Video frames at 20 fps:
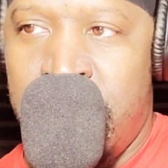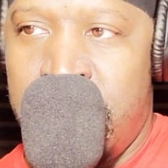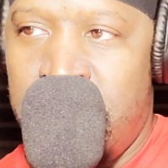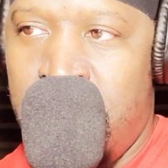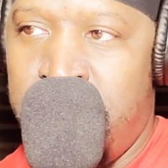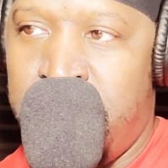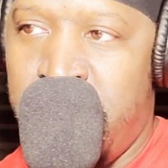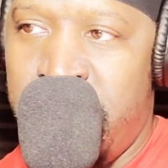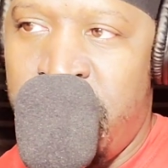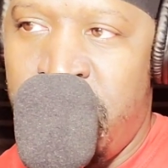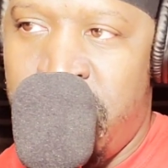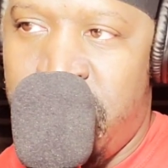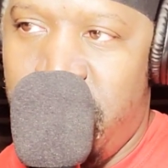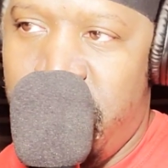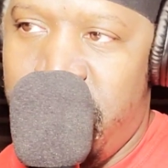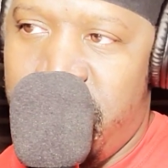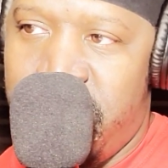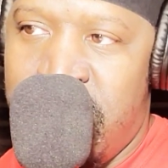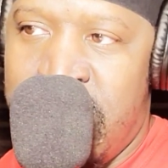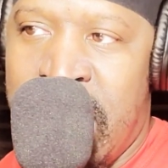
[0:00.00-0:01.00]
And I'm pretty
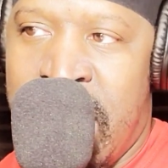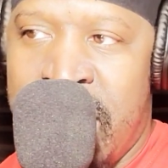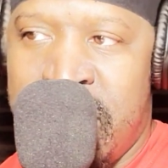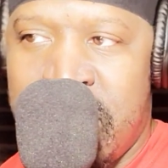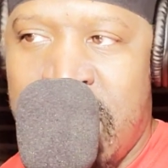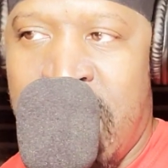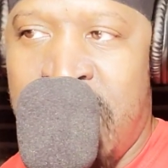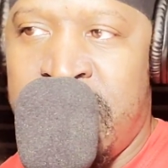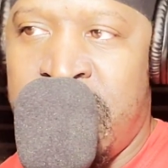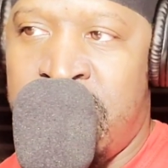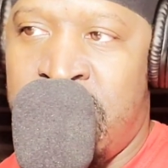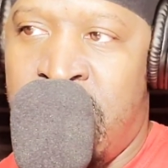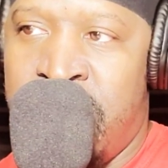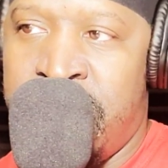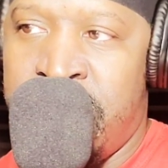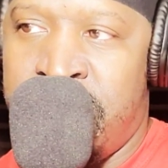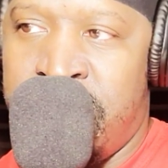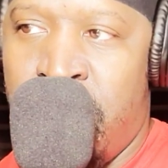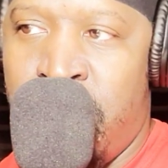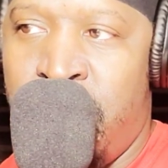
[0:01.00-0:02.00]
sure she got knowledge
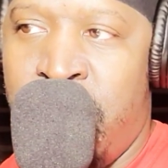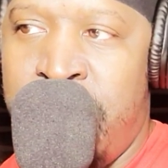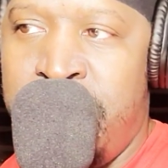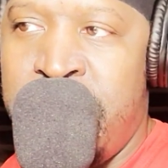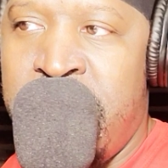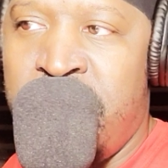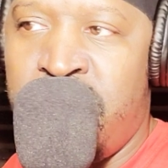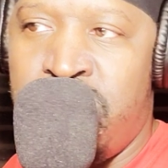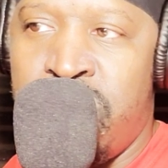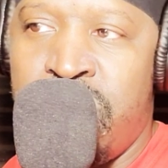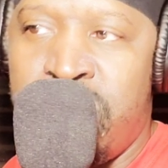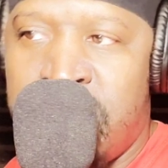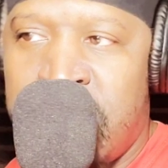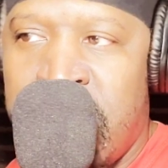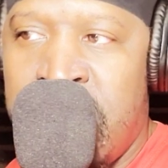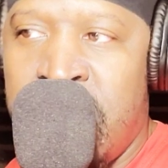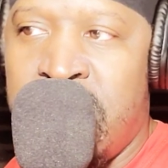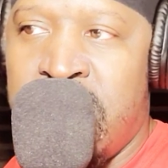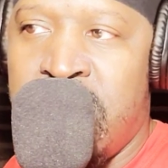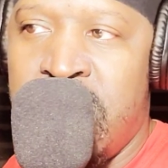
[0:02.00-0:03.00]
of it. So what makes you
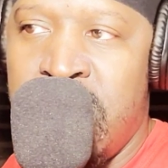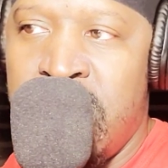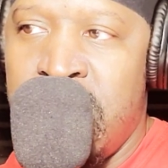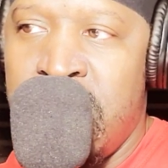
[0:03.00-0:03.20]
think